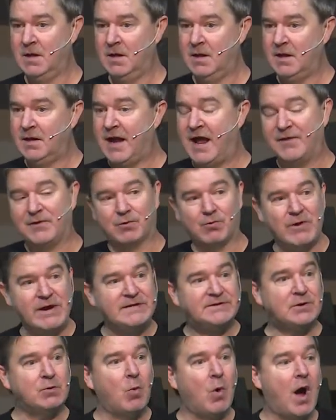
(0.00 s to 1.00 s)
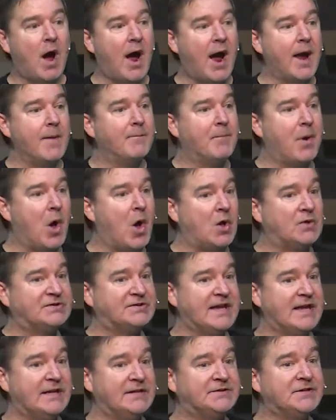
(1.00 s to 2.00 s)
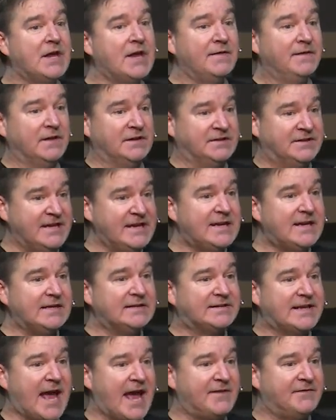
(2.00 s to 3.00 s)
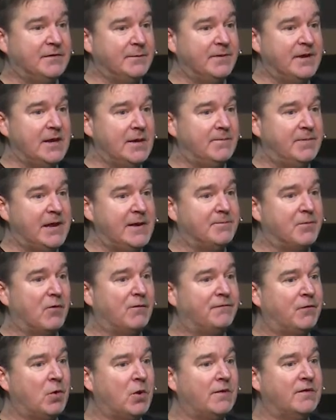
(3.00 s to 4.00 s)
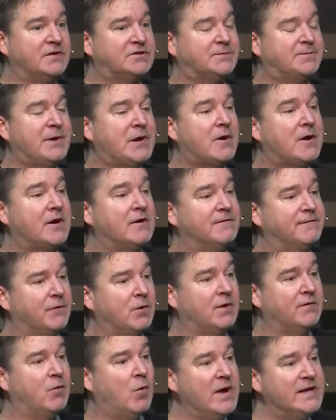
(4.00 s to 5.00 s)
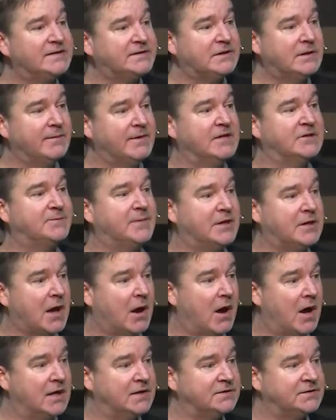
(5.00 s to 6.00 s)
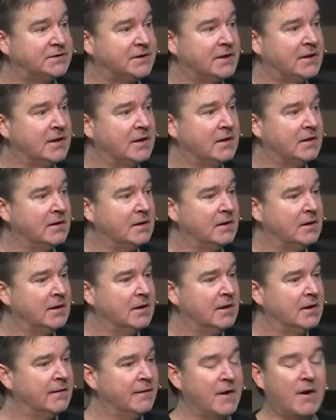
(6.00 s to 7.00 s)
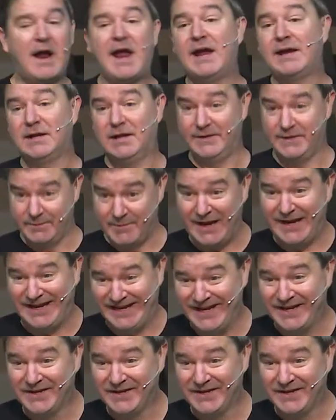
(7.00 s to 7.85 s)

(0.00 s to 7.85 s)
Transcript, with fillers: Now, the reason why Paul says the deacons have to be people full of the Spirit and full of wisdom is because they're handling the money.